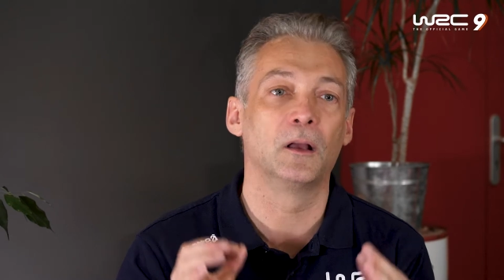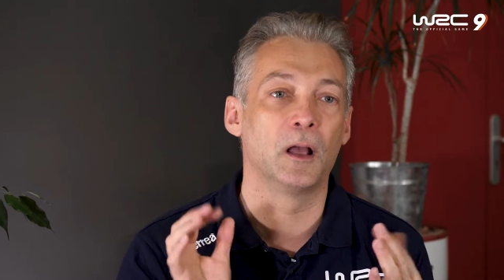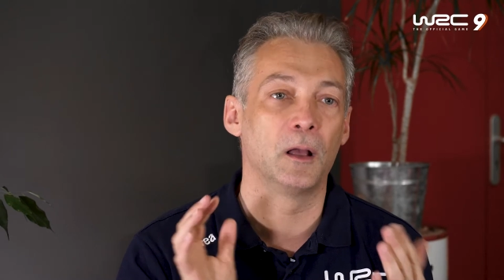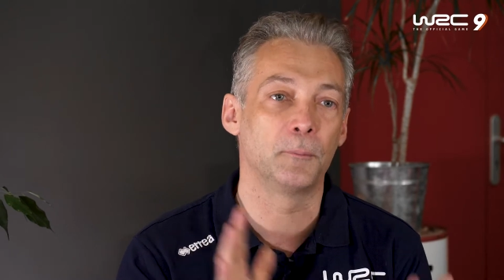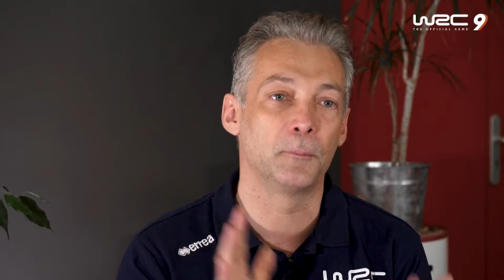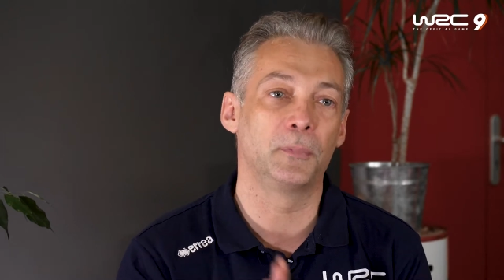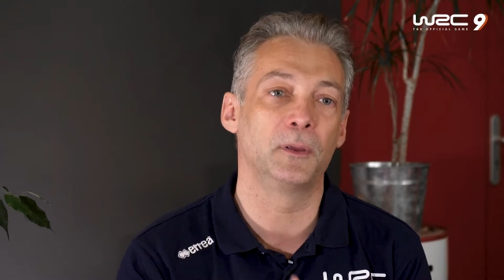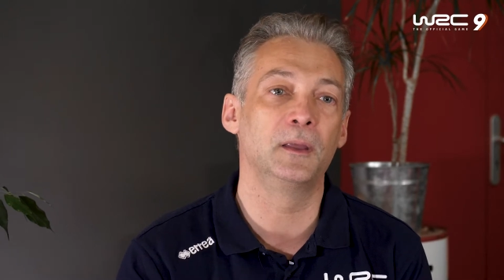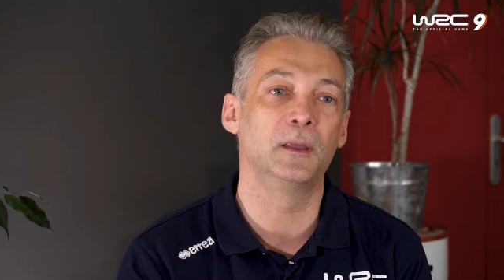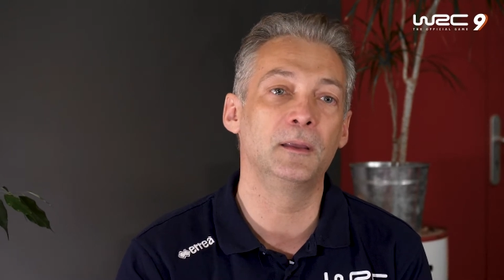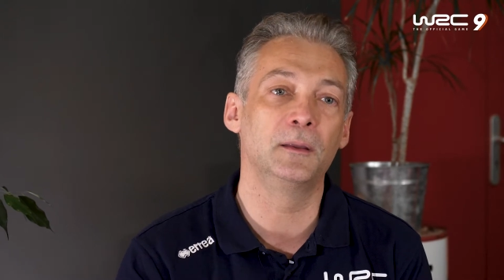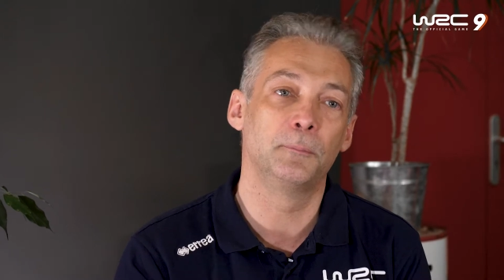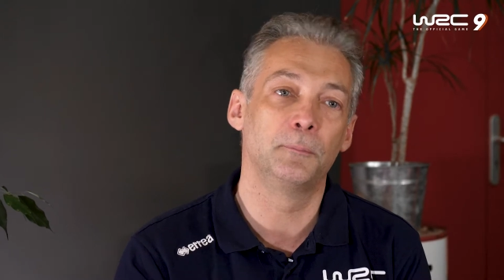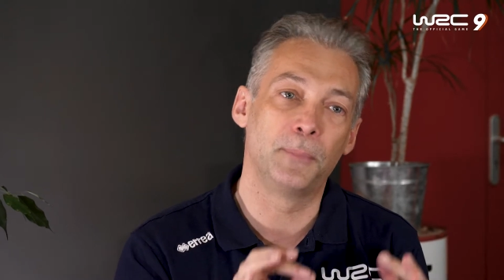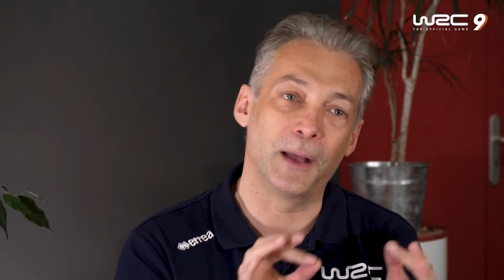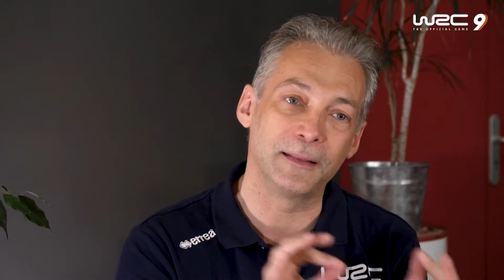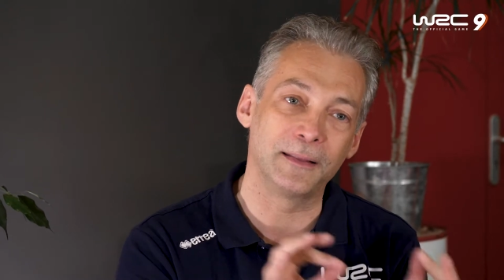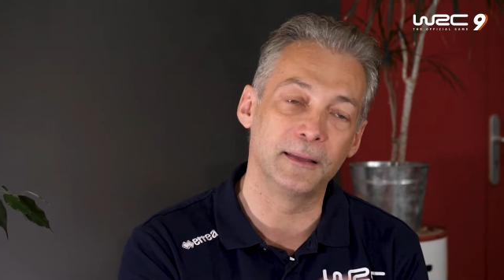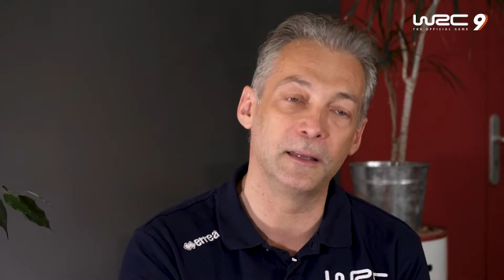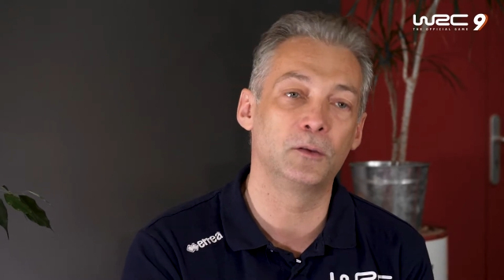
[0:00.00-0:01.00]
a
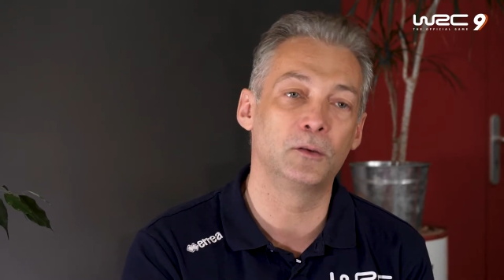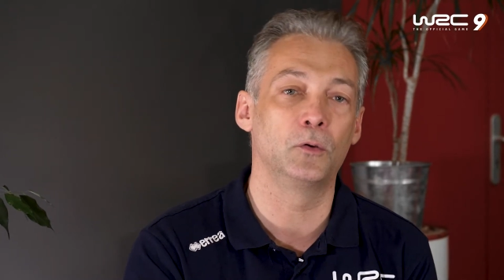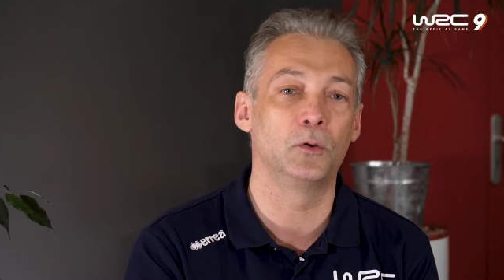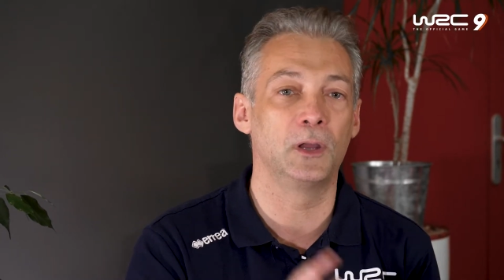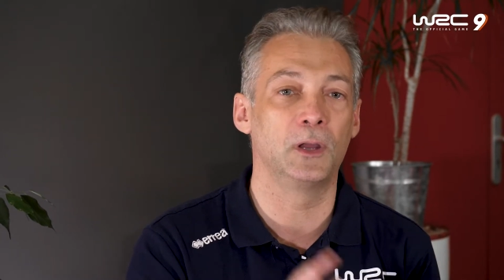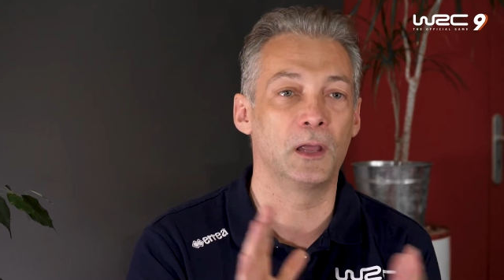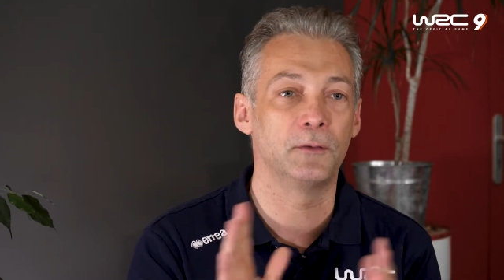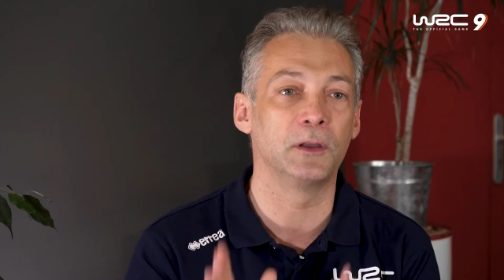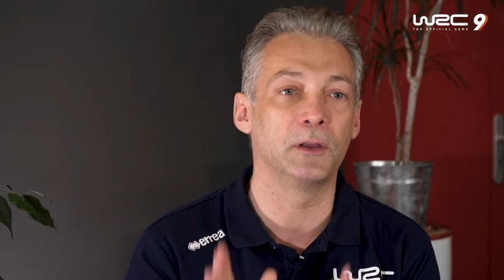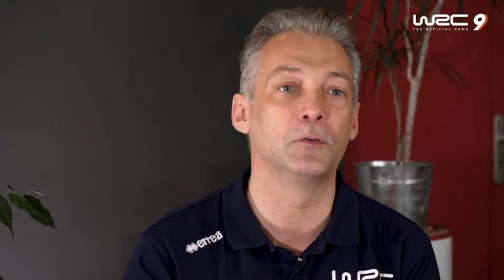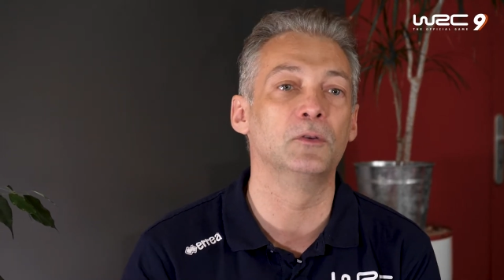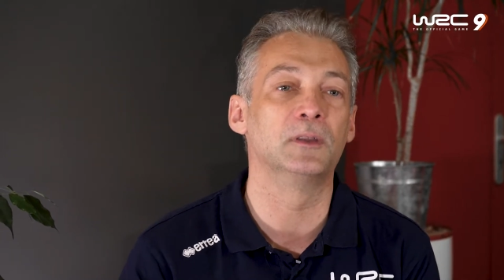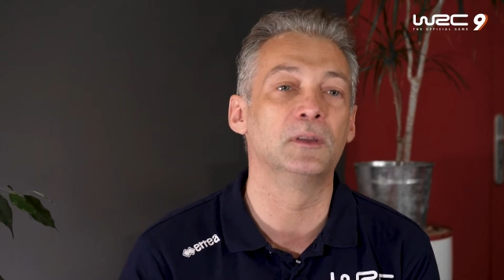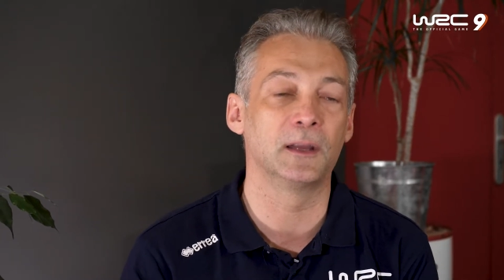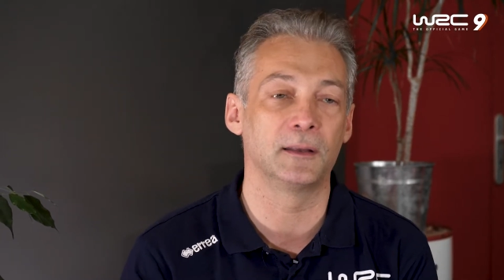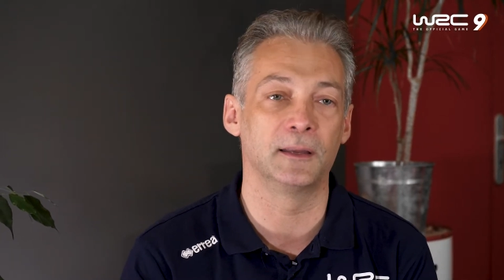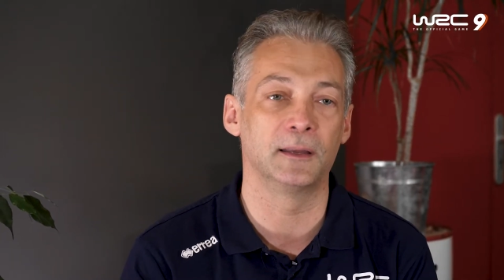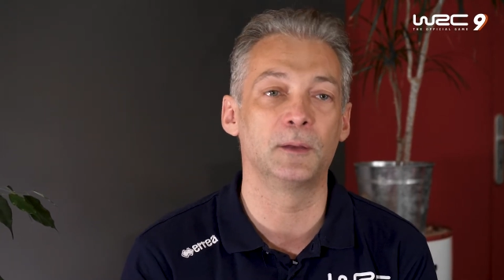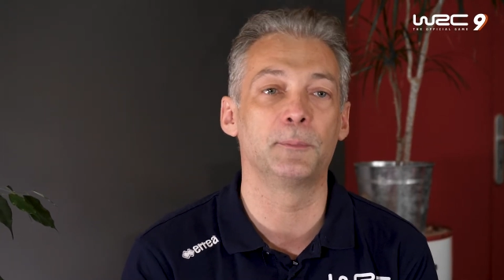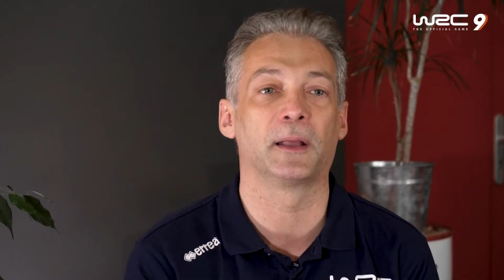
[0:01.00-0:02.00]
particular technique.
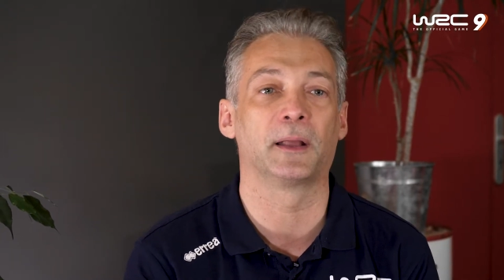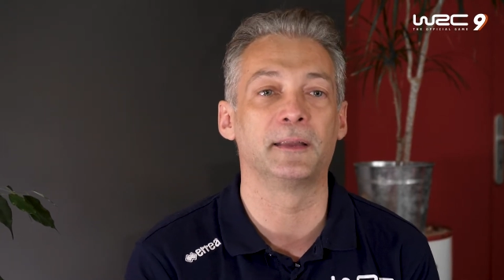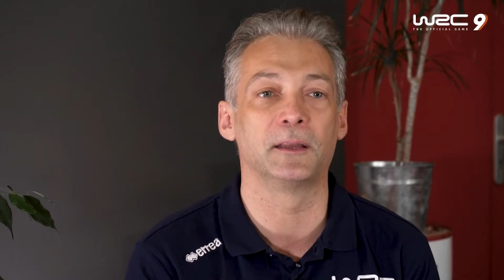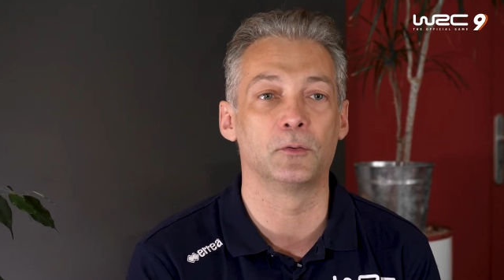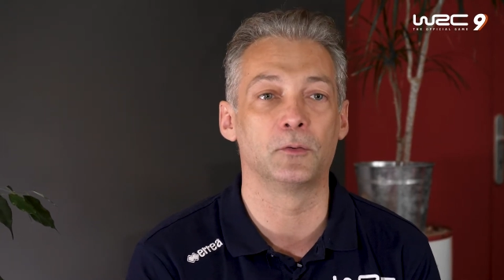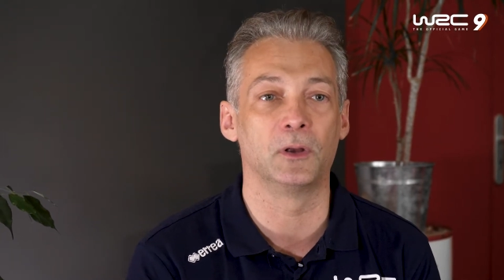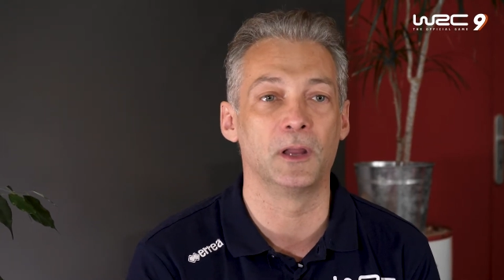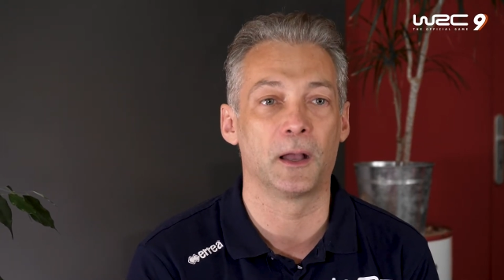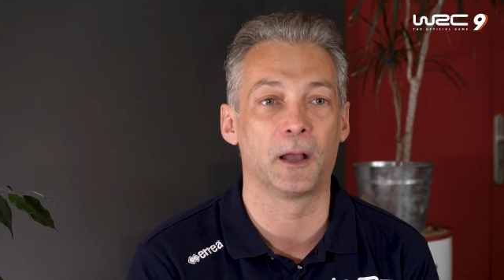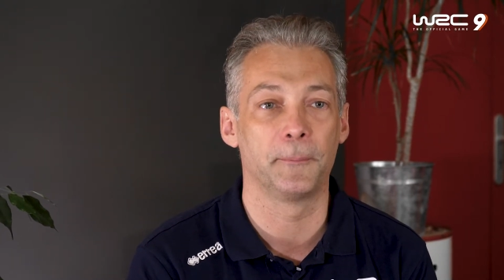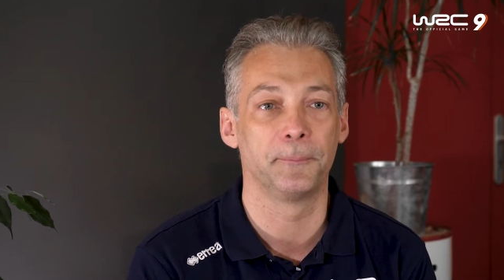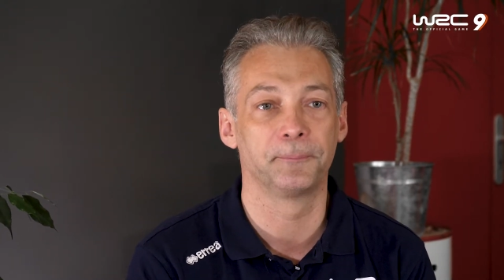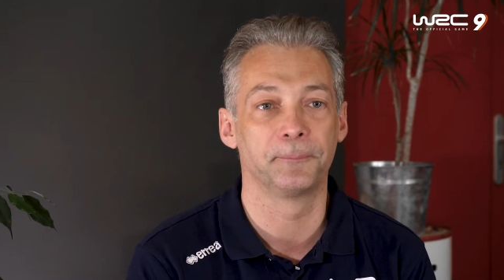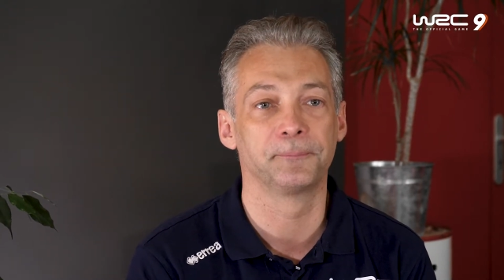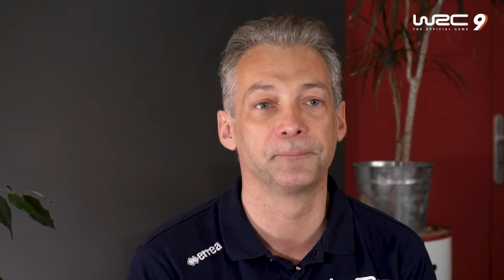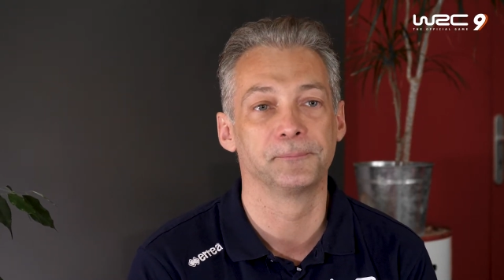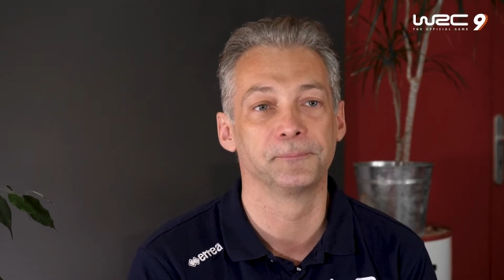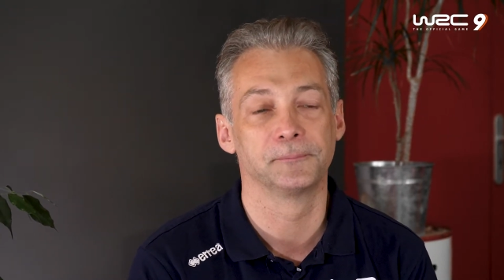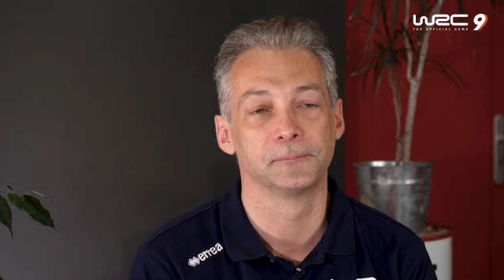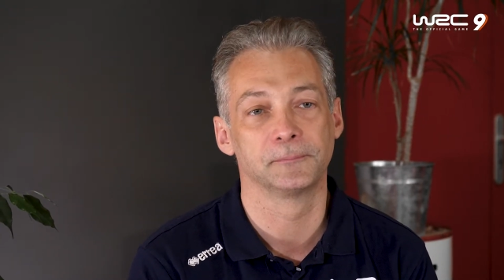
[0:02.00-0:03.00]

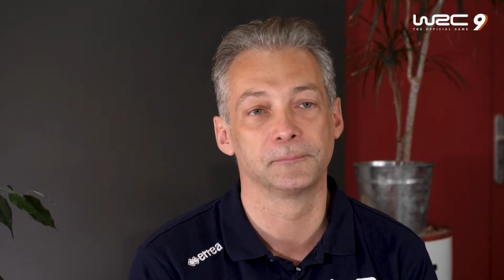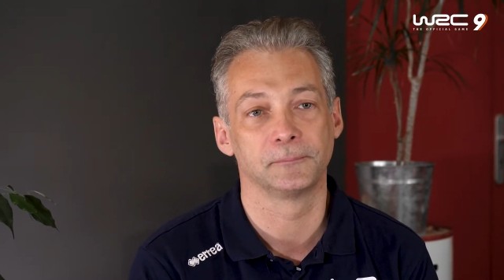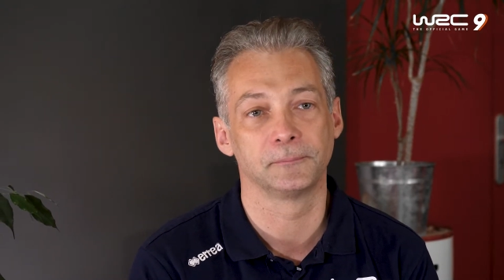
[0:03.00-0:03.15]
So in